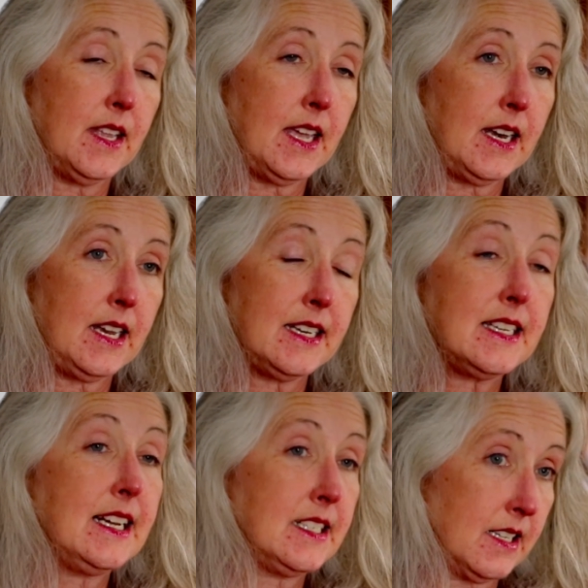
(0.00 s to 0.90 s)
And it
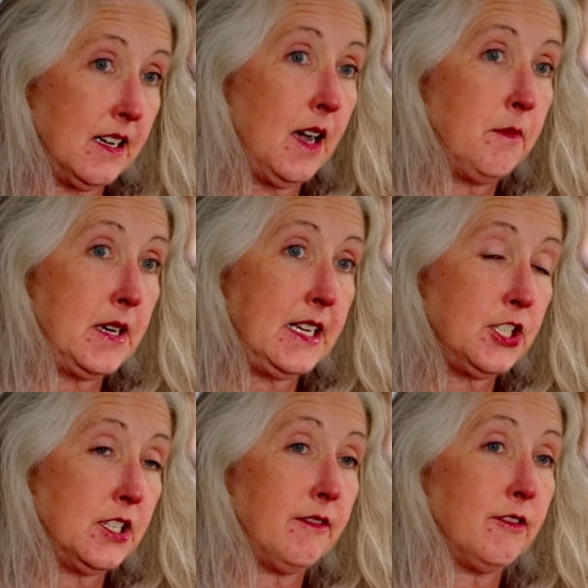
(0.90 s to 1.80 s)
takes a
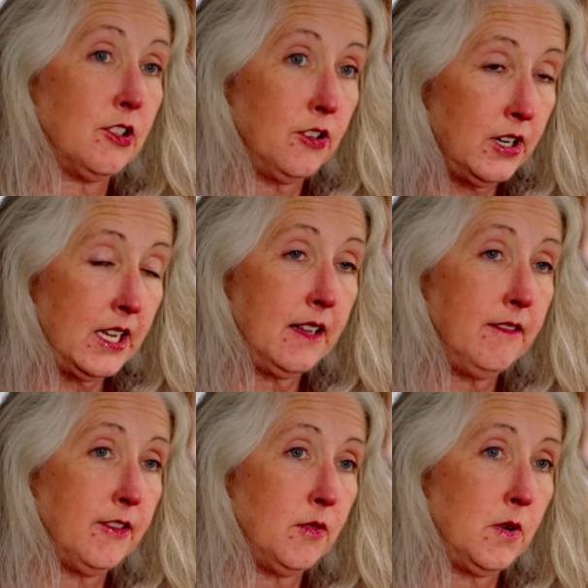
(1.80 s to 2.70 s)
combination of learning
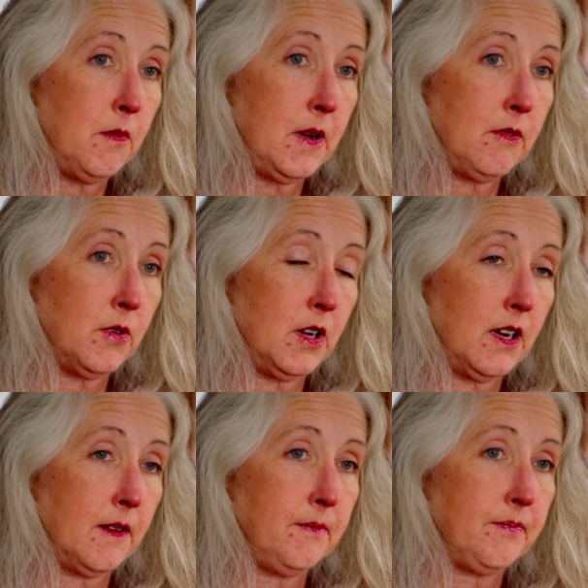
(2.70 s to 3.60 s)
from what went wrong